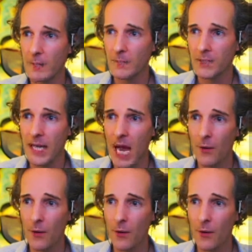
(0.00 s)

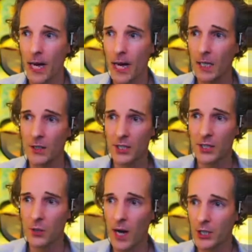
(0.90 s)
scary triangle
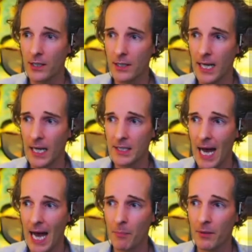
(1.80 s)
situation doesn't
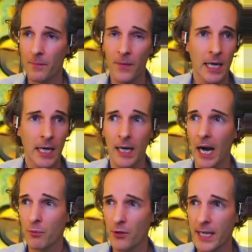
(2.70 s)
happen. I
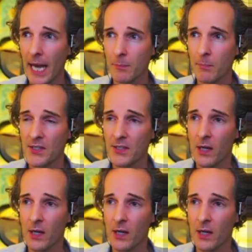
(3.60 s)
protect myself